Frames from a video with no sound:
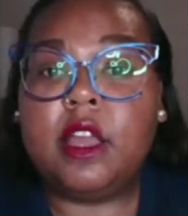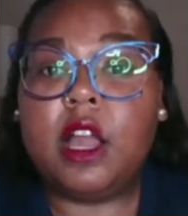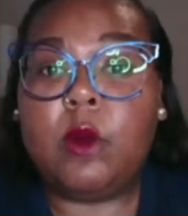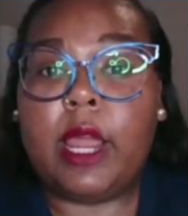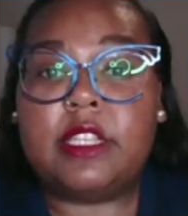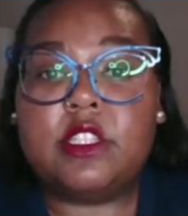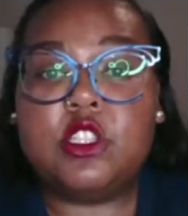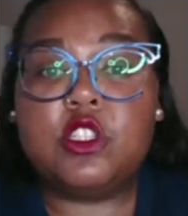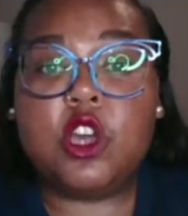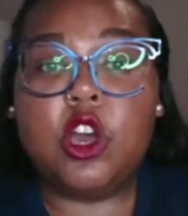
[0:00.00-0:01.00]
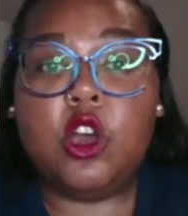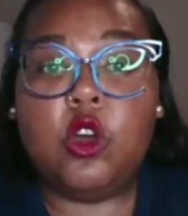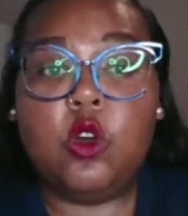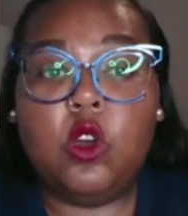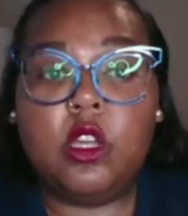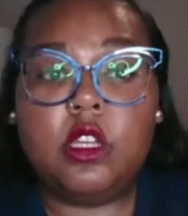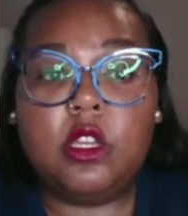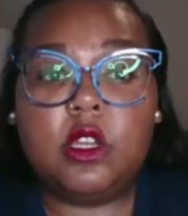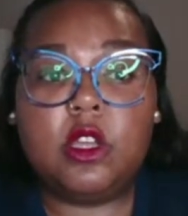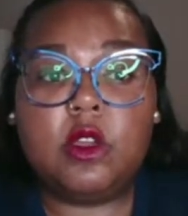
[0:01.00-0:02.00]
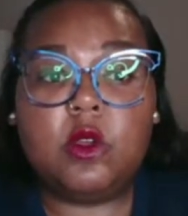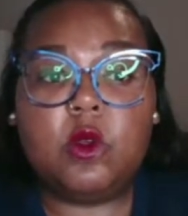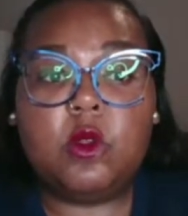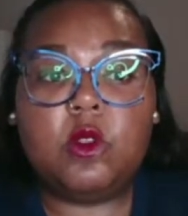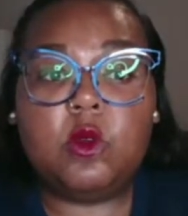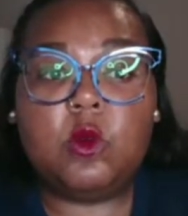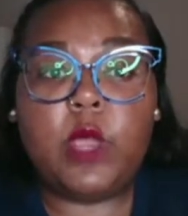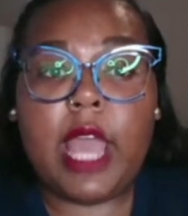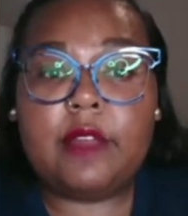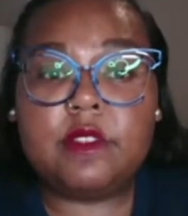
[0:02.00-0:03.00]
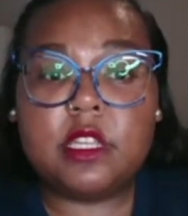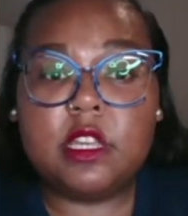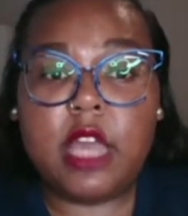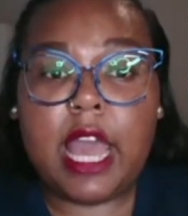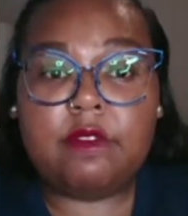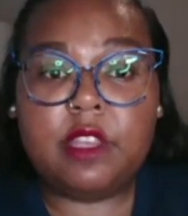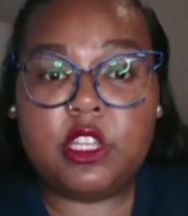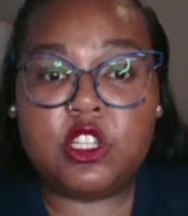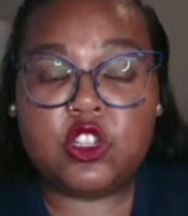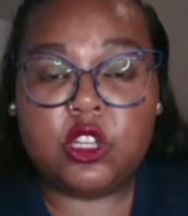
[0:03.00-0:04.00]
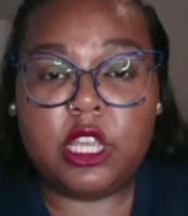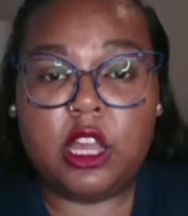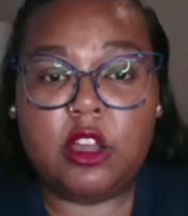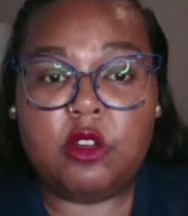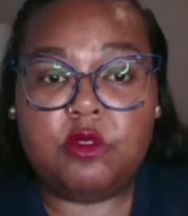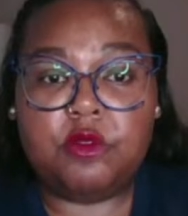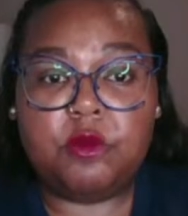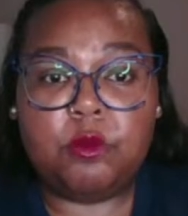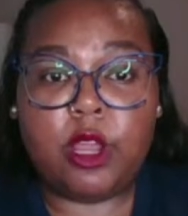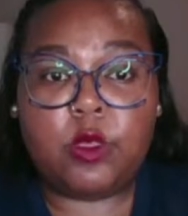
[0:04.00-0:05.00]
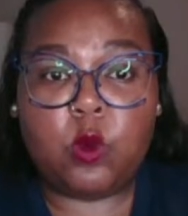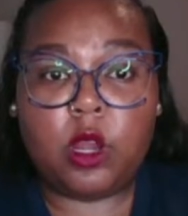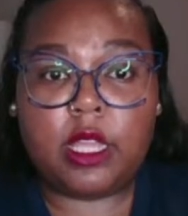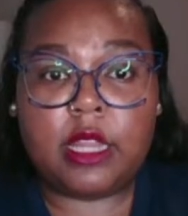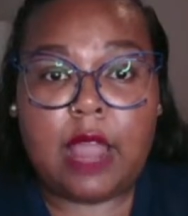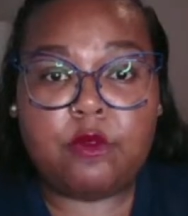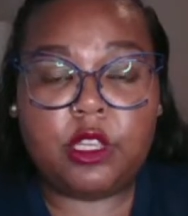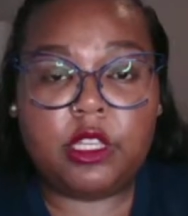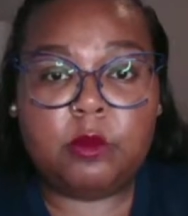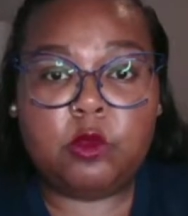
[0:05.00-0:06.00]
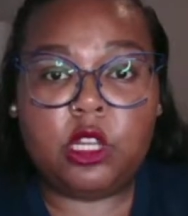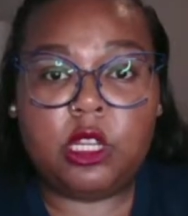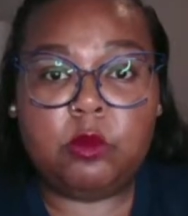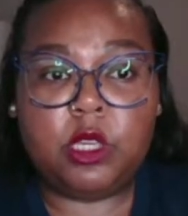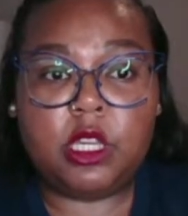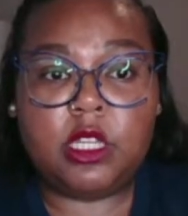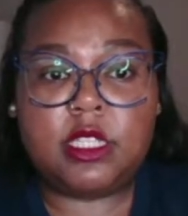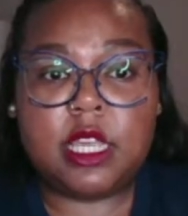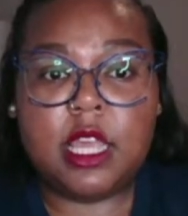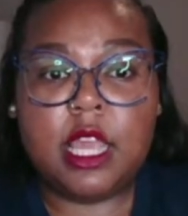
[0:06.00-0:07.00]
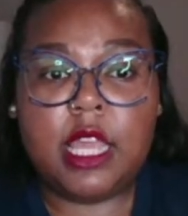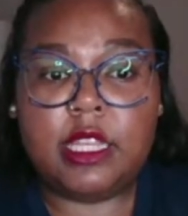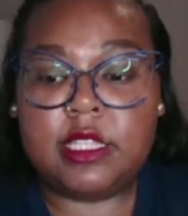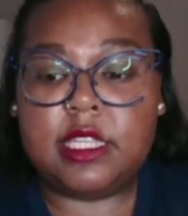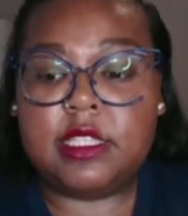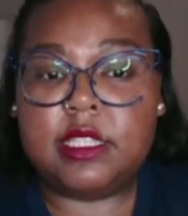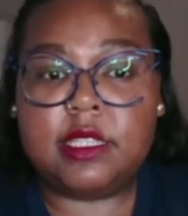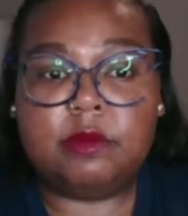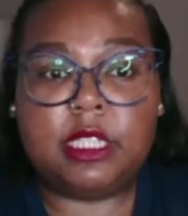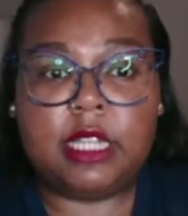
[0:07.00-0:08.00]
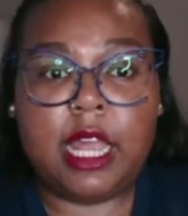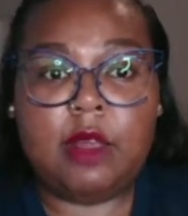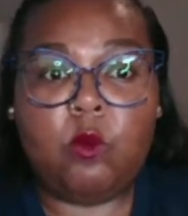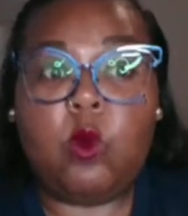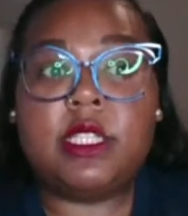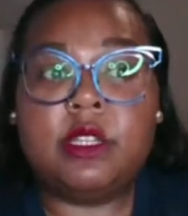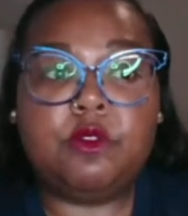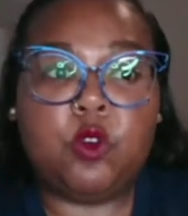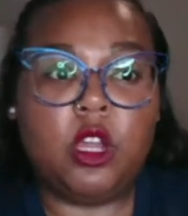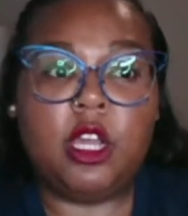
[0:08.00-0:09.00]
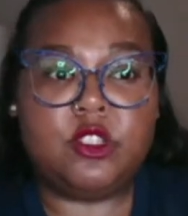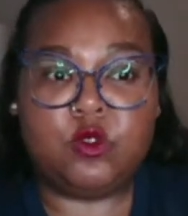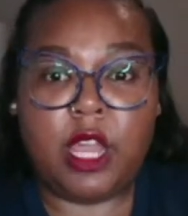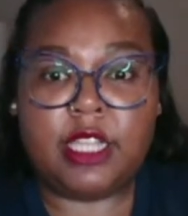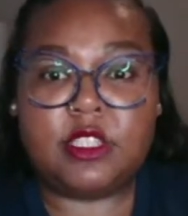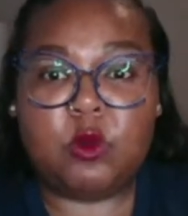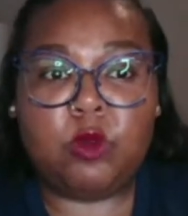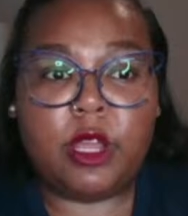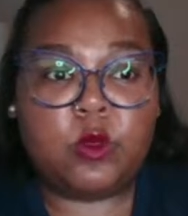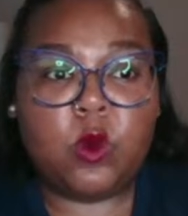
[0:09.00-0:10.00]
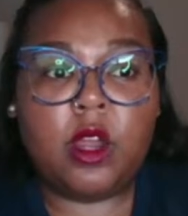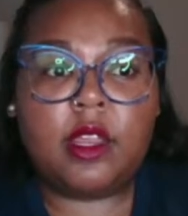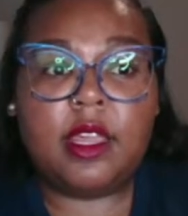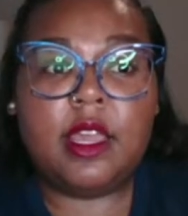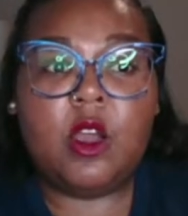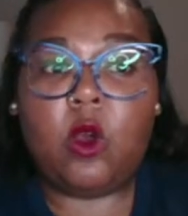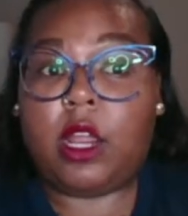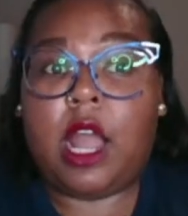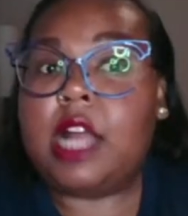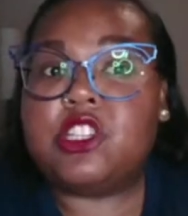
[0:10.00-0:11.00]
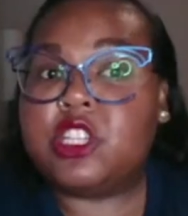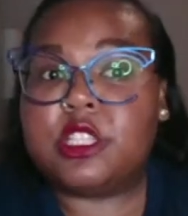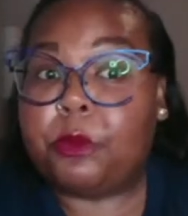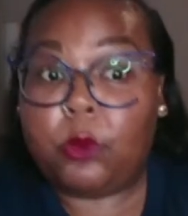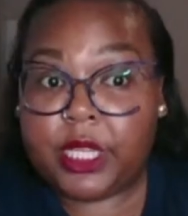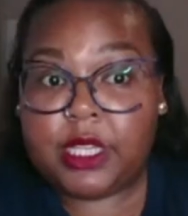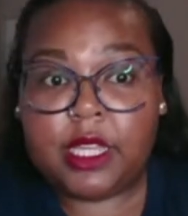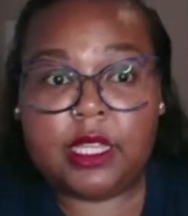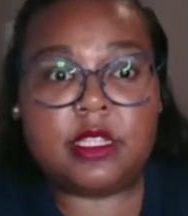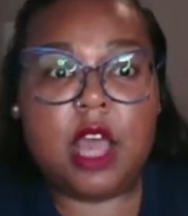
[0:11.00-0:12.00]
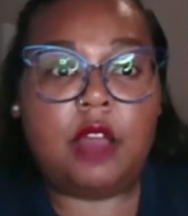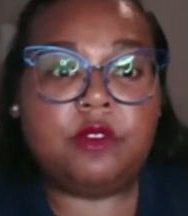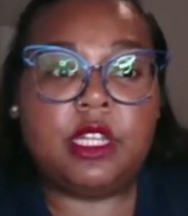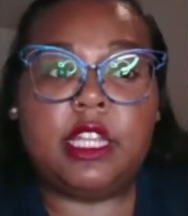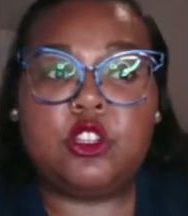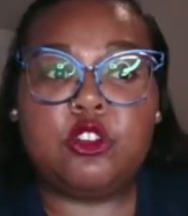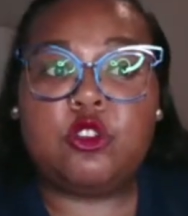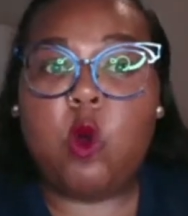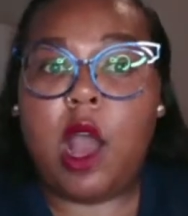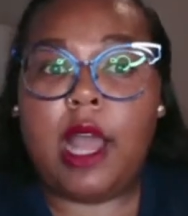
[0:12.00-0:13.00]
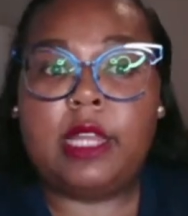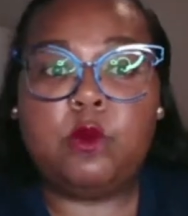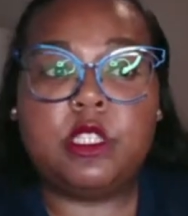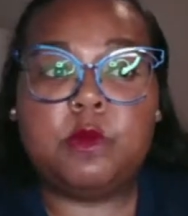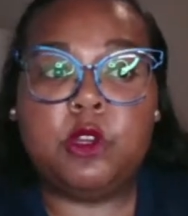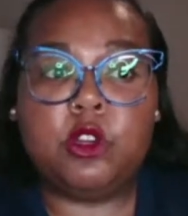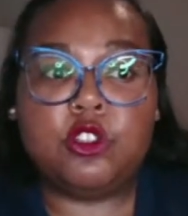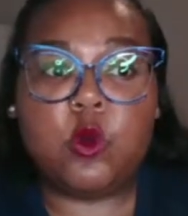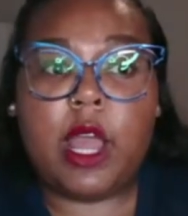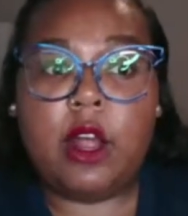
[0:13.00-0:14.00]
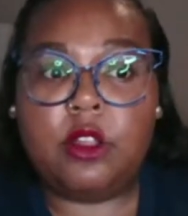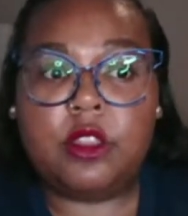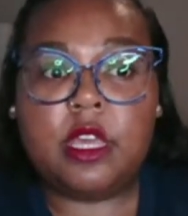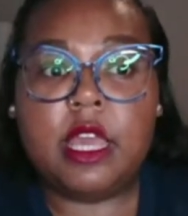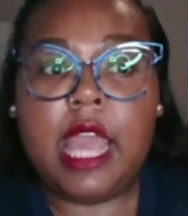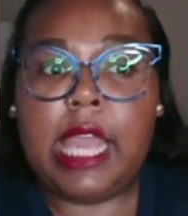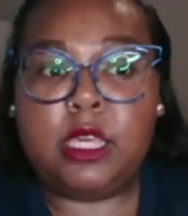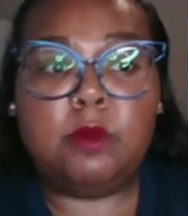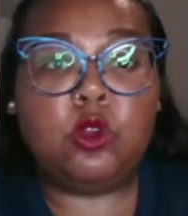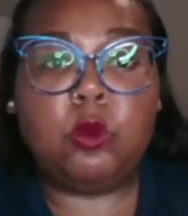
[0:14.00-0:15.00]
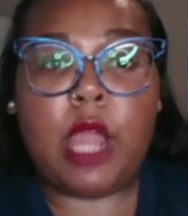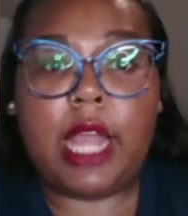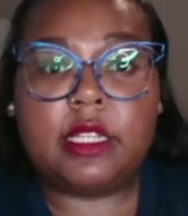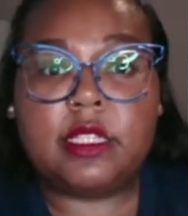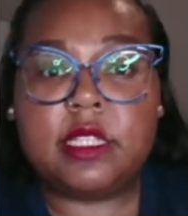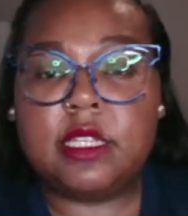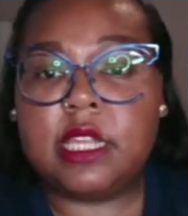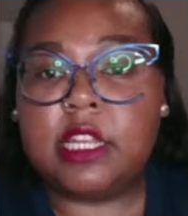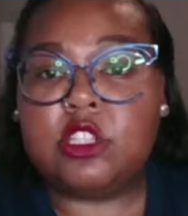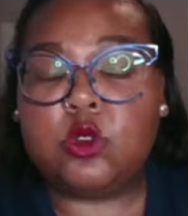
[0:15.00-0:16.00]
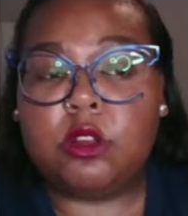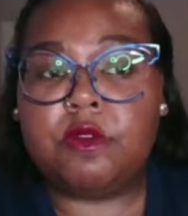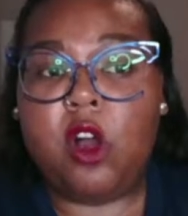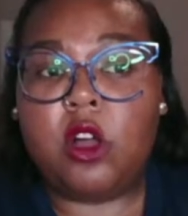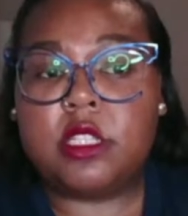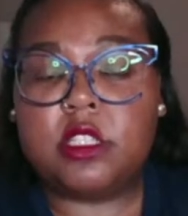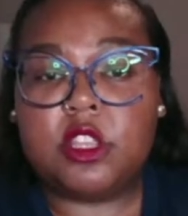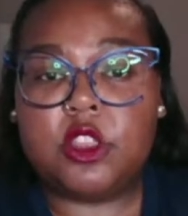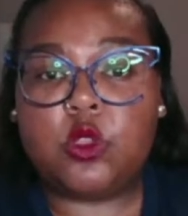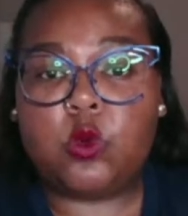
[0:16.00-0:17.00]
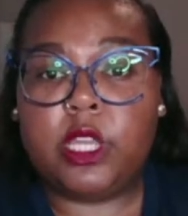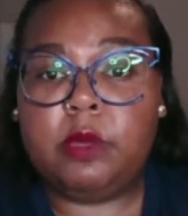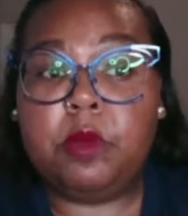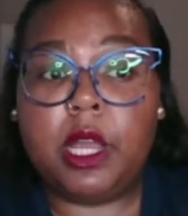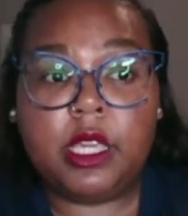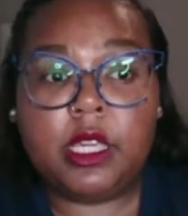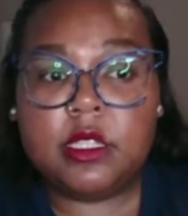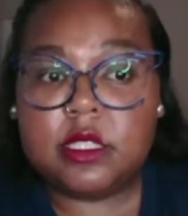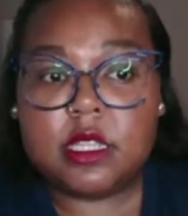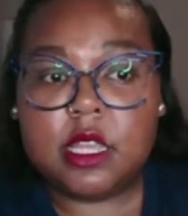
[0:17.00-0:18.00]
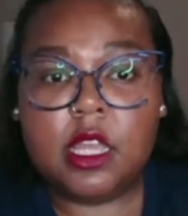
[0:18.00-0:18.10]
All right, so we have to have the history of breath work in the African community, because this isn't something that wasn't for us, right? So breath work or conscious breathing is often intertwined with spiritual health and communal practices, and it sort of falls into three buckets.